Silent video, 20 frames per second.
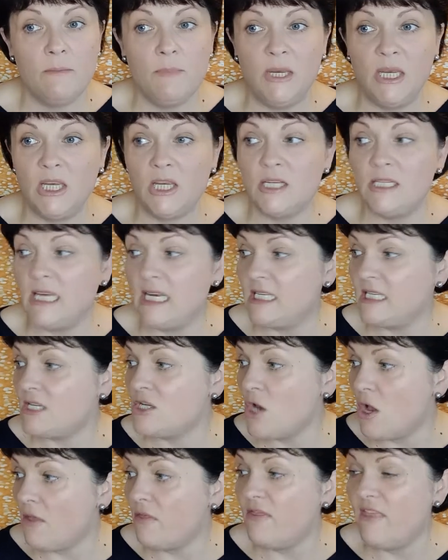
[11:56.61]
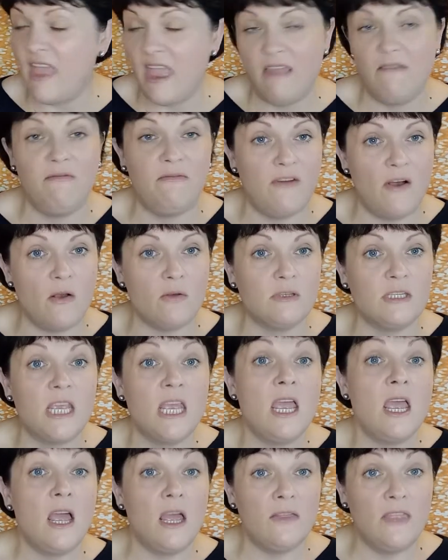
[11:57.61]
because it's not their
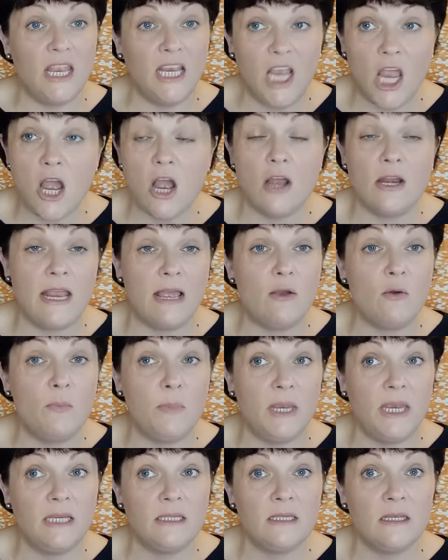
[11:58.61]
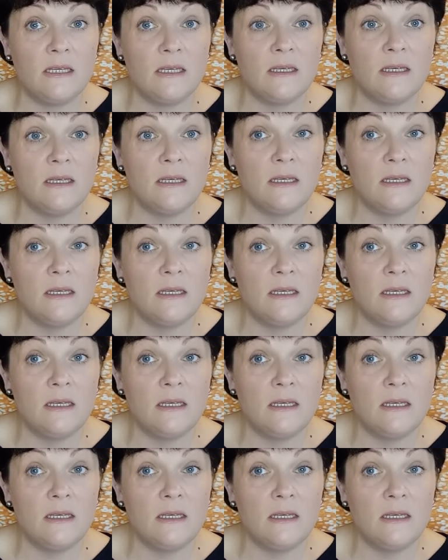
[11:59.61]
fault and they can't help it.